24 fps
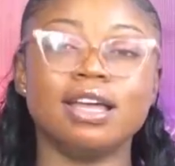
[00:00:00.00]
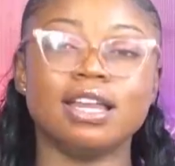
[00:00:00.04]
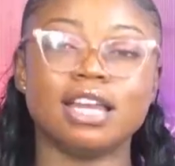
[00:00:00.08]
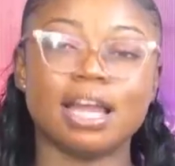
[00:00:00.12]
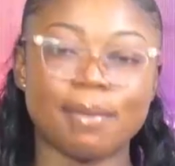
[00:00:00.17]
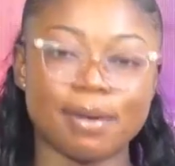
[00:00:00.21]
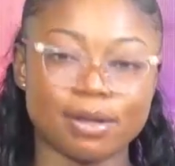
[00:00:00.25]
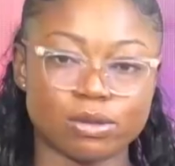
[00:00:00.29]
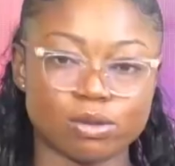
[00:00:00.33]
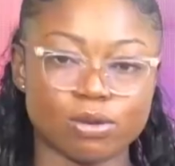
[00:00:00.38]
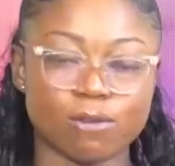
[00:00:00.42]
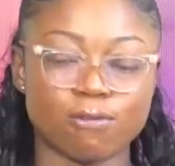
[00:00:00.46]
The
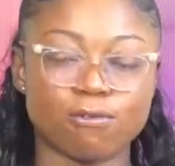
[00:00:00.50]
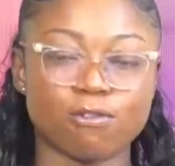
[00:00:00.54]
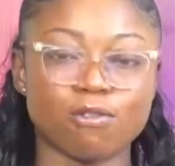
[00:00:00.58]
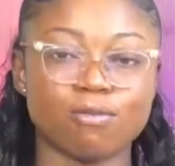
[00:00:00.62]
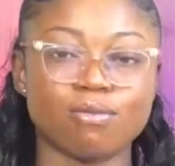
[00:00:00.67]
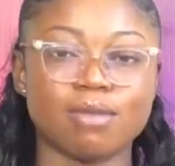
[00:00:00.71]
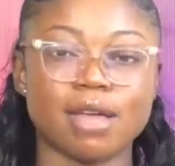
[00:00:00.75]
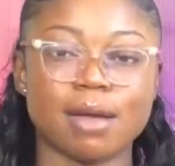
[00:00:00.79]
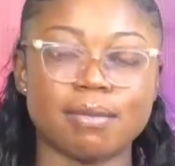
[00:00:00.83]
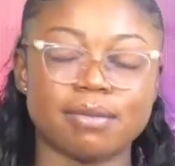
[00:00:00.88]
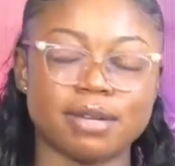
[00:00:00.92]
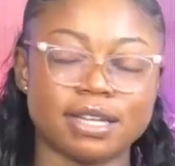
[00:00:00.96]
better for
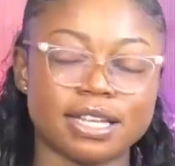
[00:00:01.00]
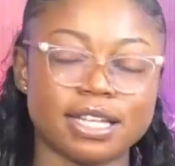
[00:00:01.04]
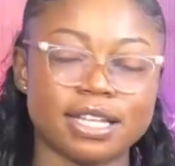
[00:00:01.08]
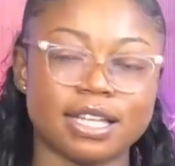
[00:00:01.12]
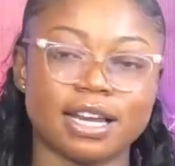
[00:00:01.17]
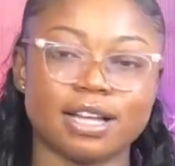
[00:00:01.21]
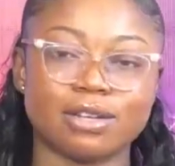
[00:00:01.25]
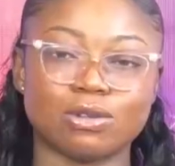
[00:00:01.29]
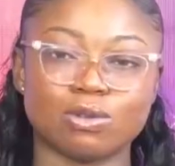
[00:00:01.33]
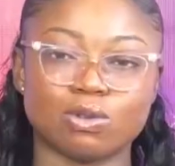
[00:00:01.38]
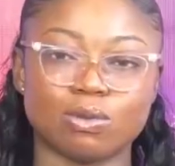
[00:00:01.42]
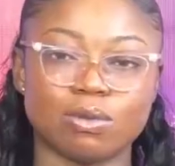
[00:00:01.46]
being
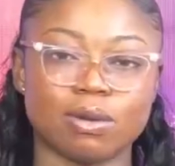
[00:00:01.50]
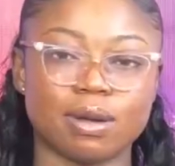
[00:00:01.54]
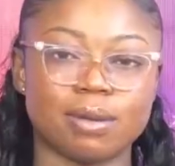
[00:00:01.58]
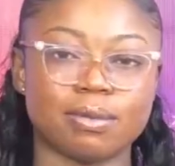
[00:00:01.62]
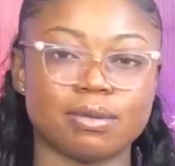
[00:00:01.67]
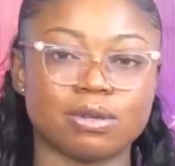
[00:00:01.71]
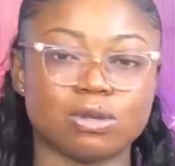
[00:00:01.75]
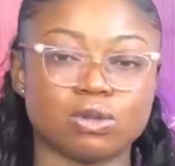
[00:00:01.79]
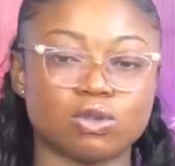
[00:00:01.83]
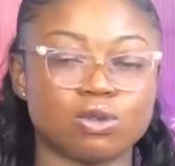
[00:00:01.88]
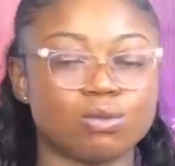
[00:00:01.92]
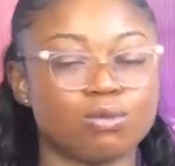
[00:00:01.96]
in a suburb
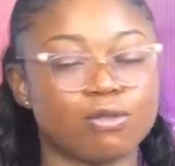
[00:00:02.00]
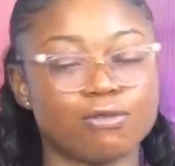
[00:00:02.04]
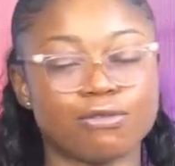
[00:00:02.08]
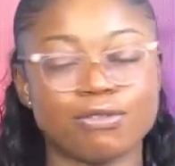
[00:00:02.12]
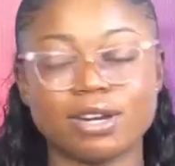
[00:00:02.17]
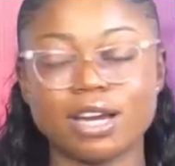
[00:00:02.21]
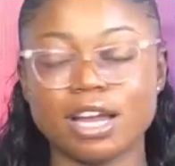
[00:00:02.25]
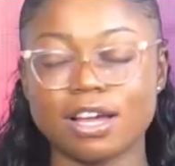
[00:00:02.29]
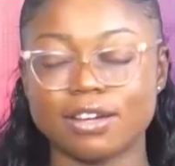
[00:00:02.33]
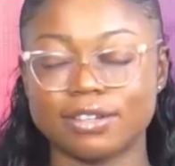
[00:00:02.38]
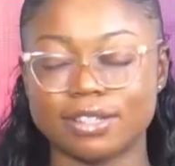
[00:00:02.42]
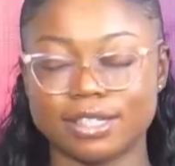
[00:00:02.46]
of summer for
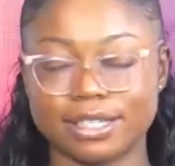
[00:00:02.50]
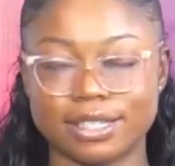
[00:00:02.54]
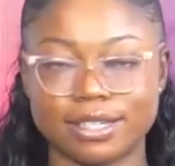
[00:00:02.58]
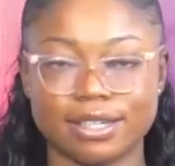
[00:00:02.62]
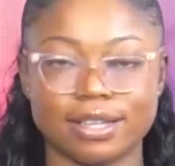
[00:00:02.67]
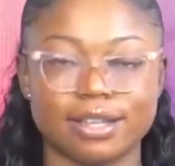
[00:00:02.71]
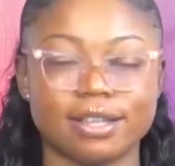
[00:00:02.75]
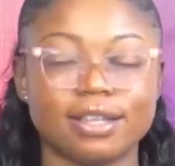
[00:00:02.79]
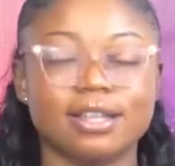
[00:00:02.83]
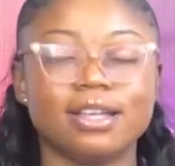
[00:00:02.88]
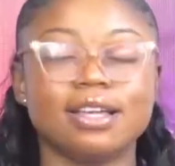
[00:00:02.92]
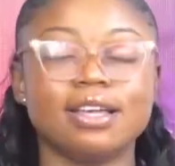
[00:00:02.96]

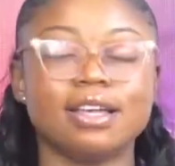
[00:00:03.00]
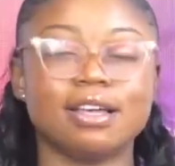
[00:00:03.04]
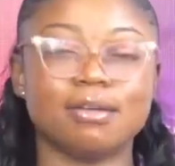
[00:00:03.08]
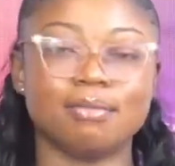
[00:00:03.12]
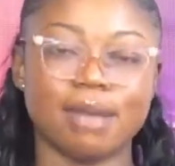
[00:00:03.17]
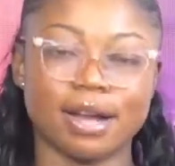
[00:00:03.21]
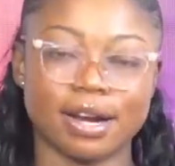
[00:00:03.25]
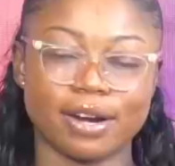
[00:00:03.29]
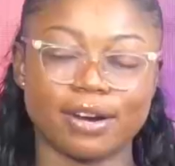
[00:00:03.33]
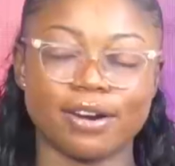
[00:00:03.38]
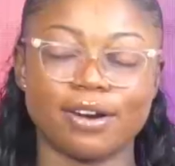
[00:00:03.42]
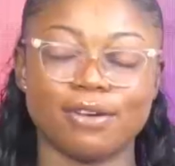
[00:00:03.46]
analogy.
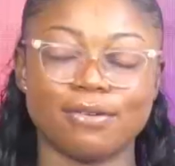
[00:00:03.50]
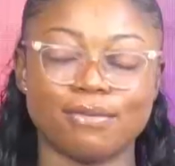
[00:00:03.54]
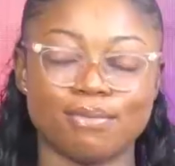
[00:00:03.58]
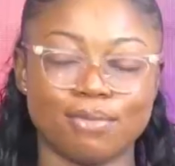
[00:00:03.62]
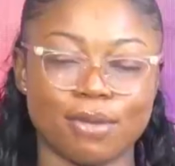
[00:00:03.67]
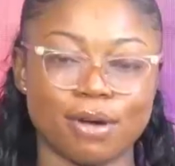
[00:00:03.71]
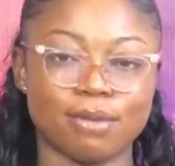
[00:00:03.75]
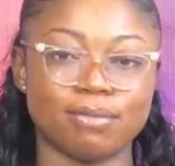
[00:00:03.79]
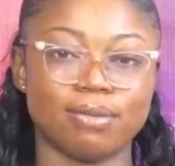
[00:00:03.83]
My crowd, bye